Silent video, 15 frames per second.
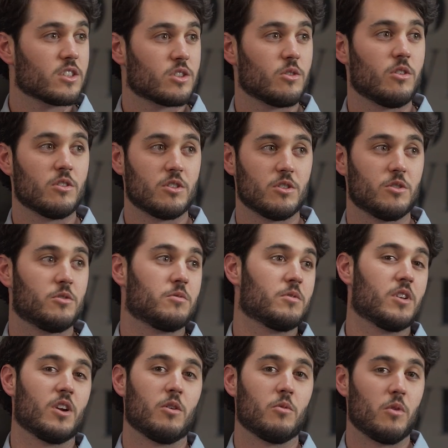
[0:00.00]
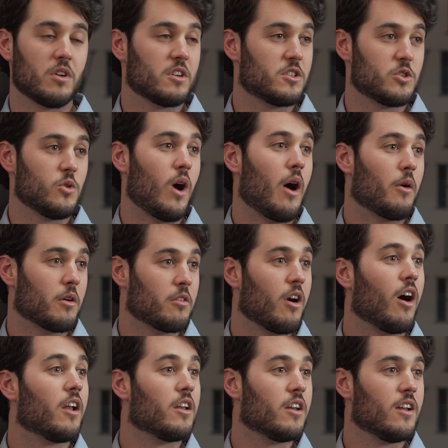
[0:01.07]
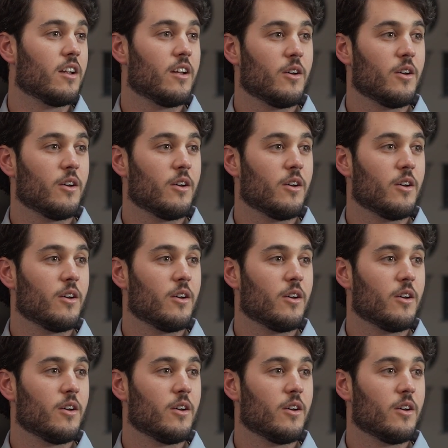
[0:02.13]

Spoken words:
So I'll do, 1 to 2 hour run,